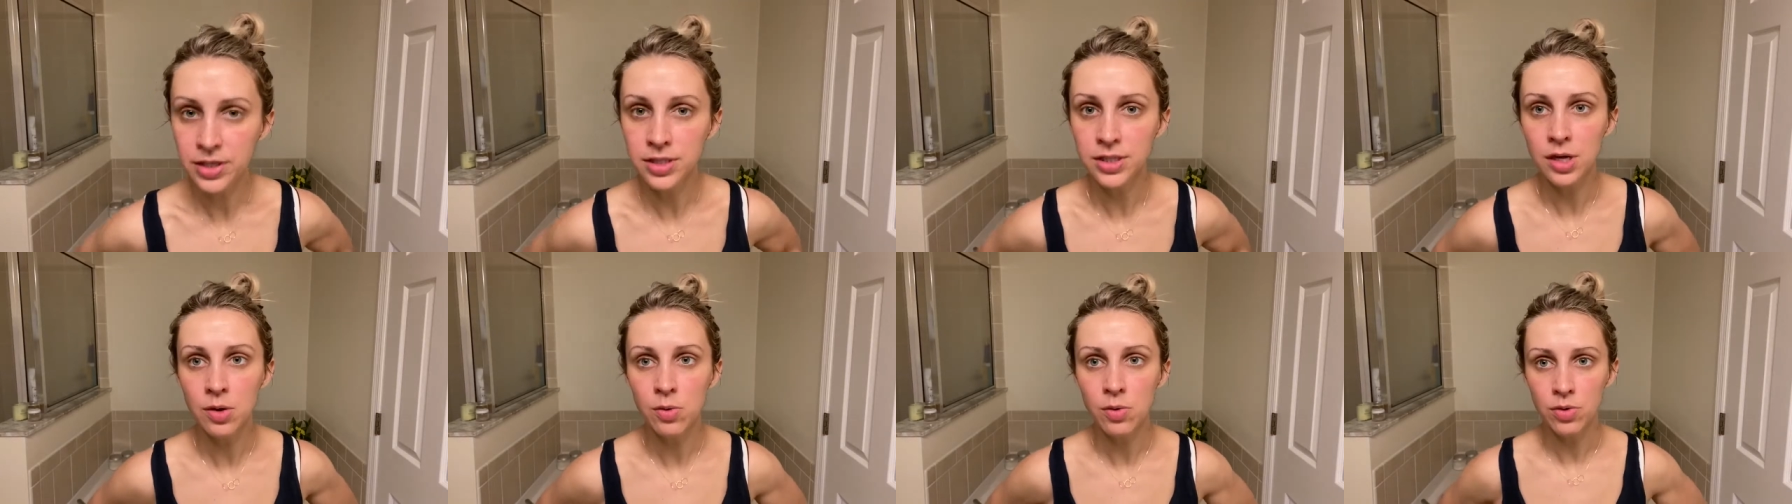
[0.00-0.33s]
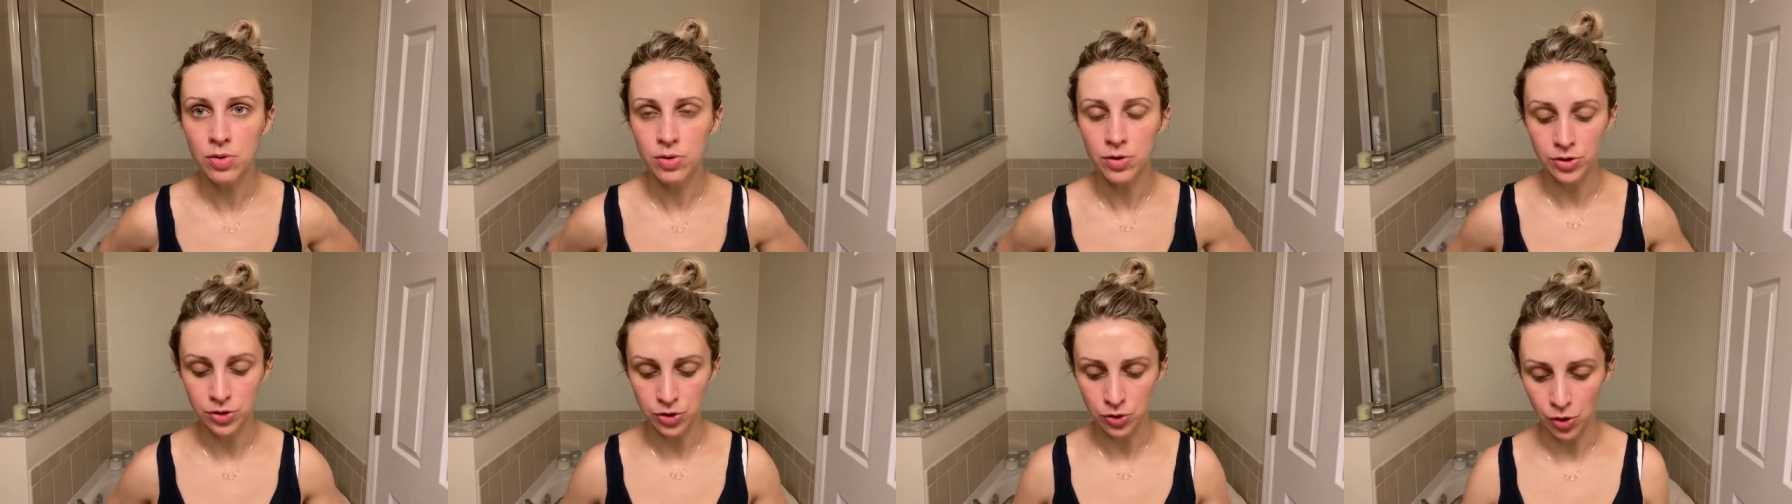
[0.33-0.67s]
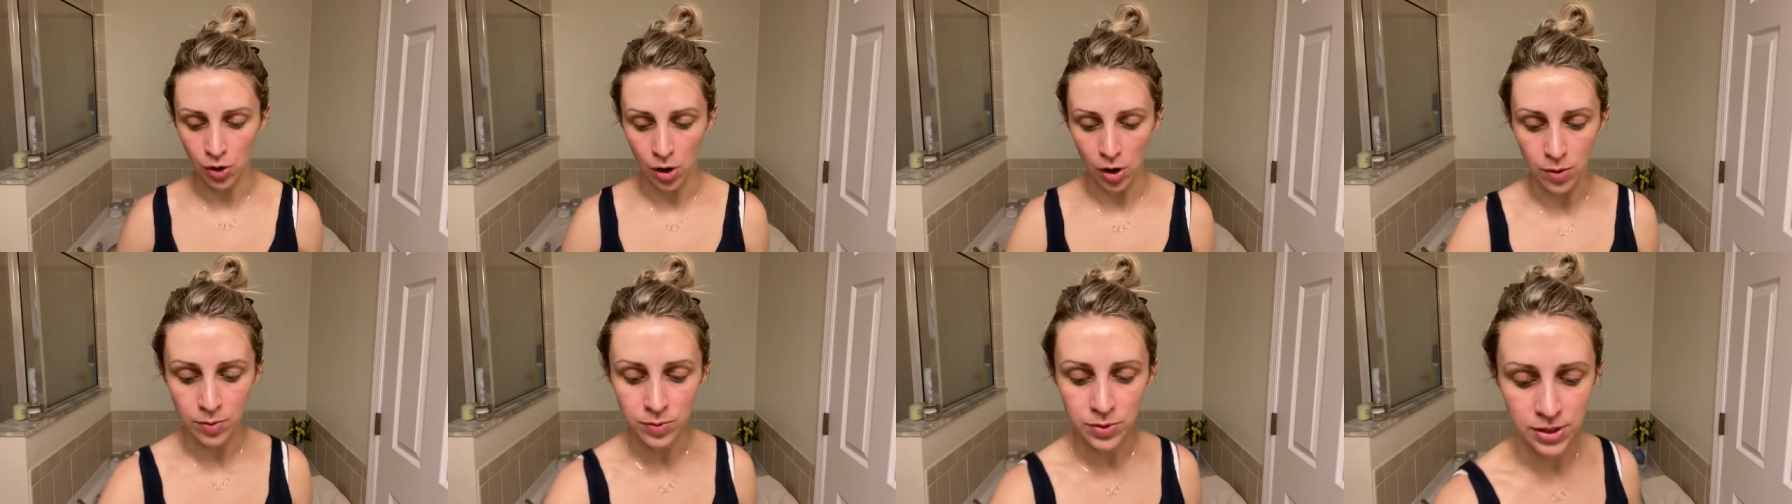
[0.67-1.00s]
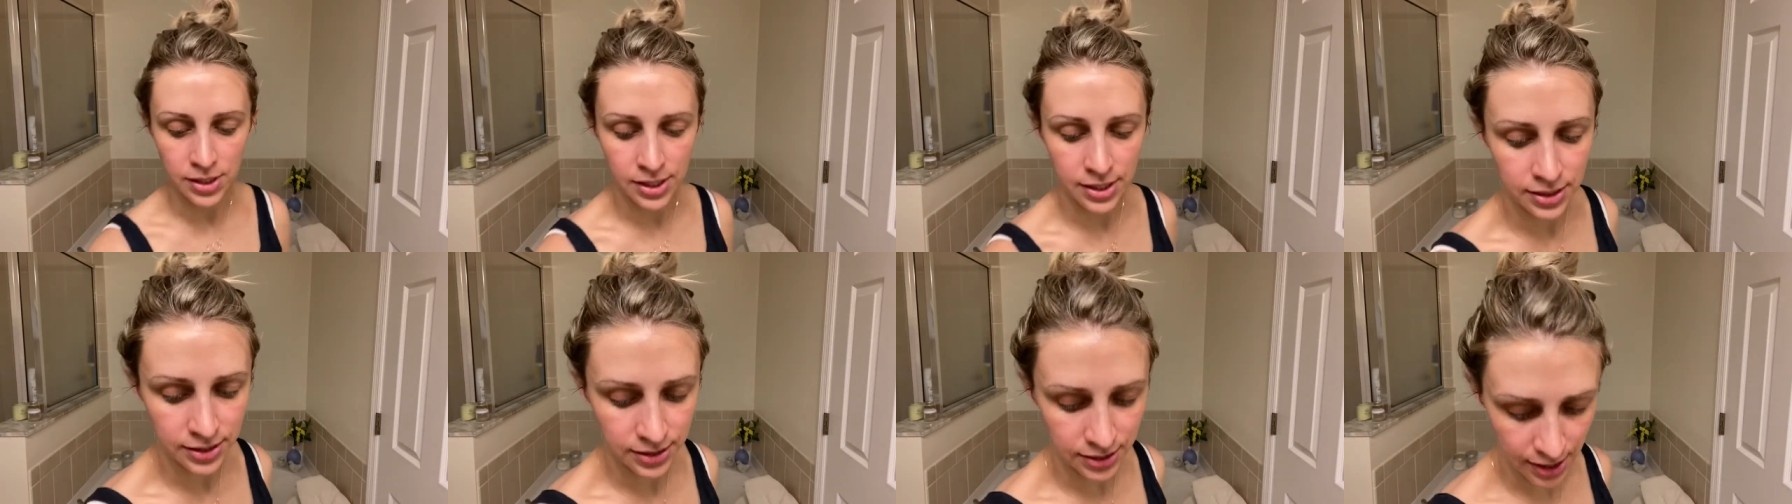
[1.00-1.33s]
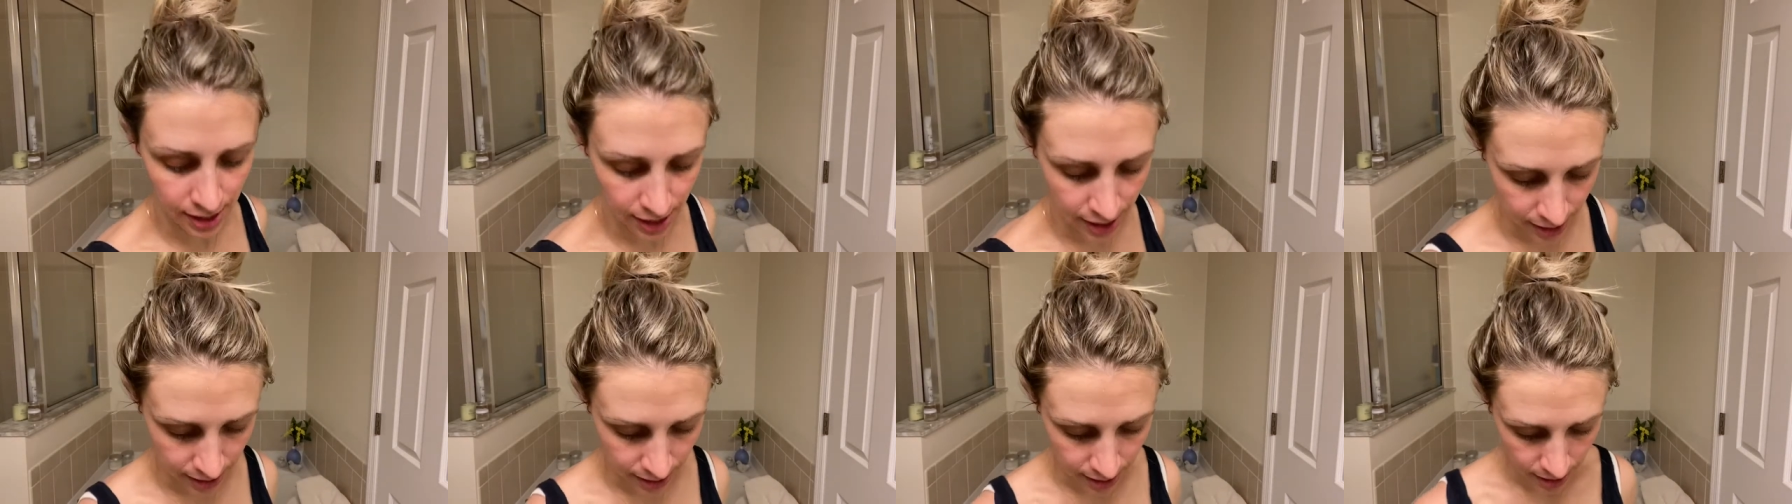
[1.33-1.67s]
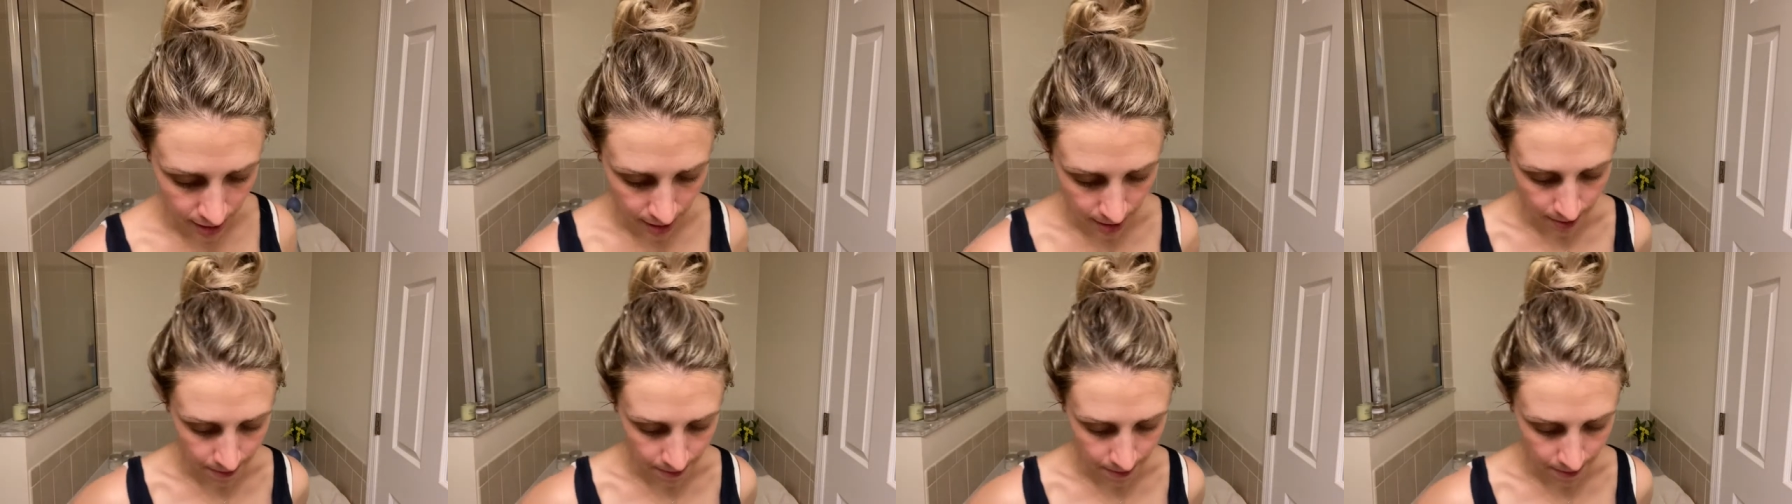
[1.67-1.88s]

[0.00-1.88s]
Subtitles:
thing with the scrubs is that